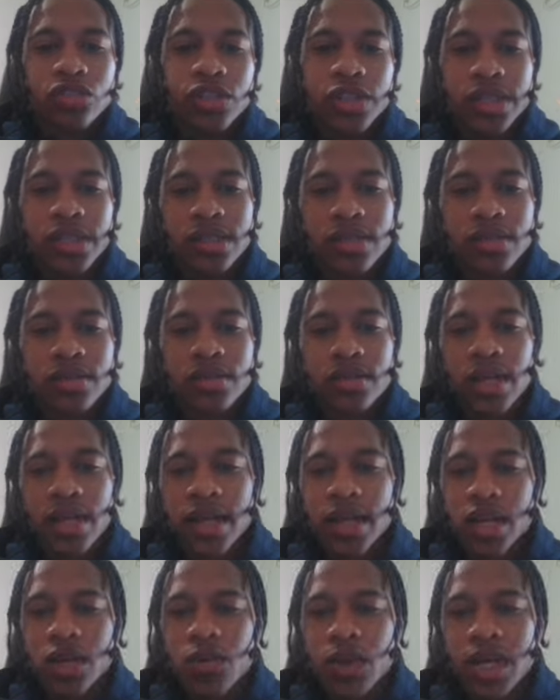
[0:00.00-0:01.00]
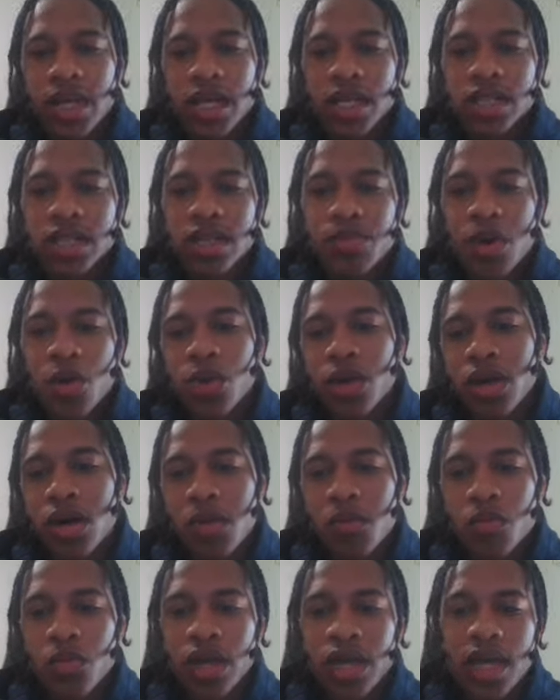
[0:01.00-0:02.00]
really taking it easy. But we
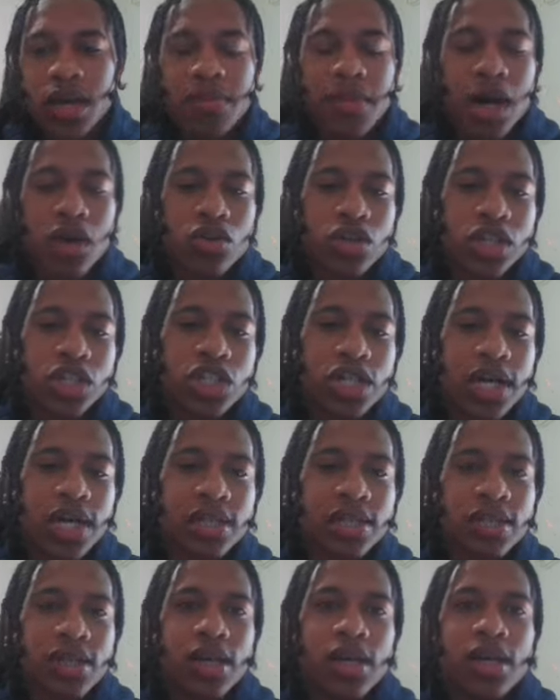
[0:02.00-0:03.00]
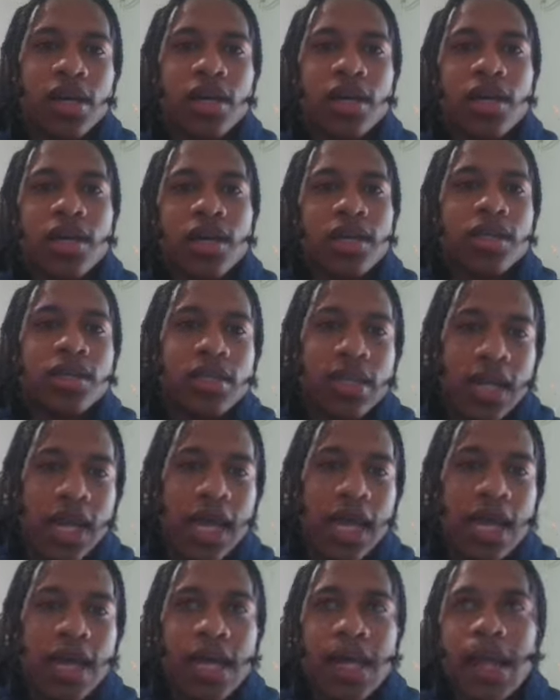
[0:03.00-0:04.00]
come, we came back on the charts
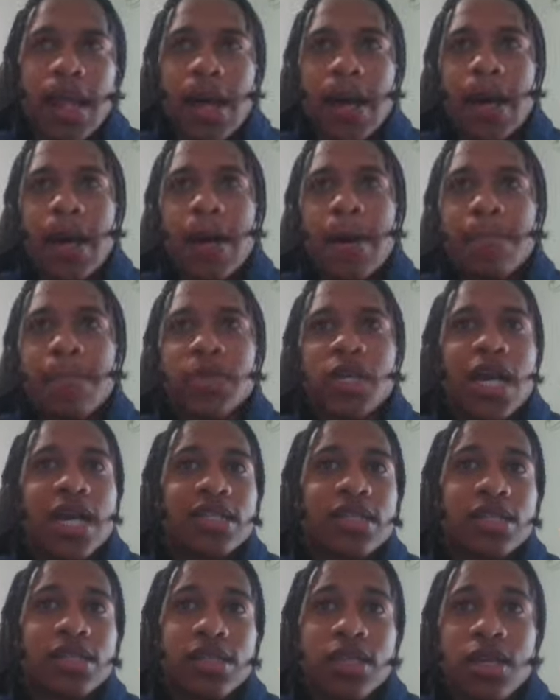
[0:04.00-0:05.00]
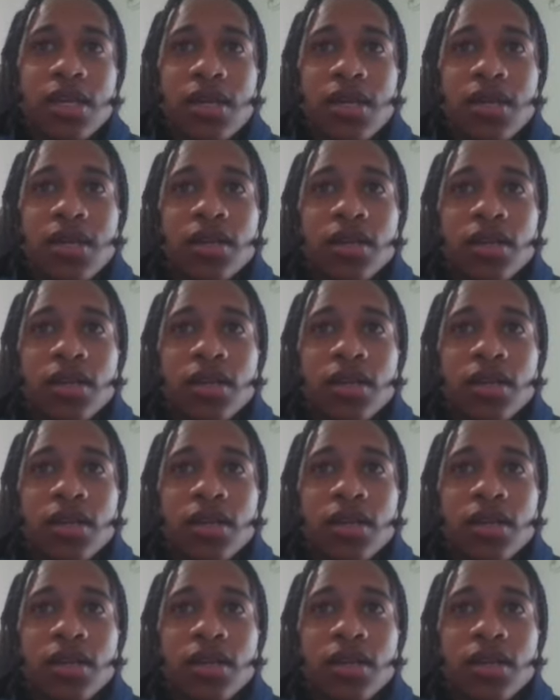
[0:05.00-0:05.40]
today. Um, you guys can see